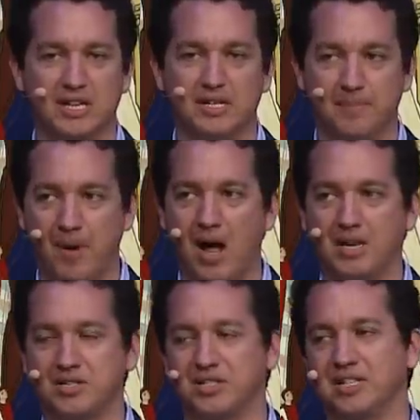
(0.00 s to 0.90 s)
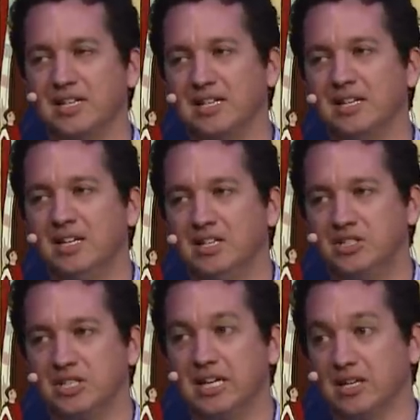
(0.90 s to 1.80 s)
and immodesty
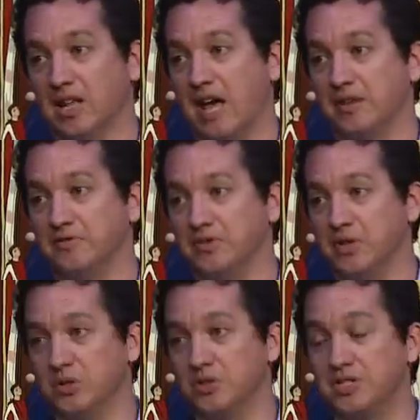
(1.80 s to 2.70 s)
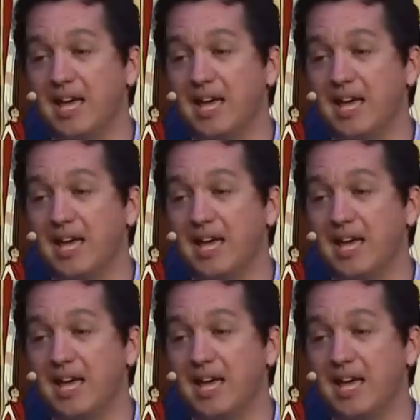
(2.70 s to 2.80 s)
to get a lot of views.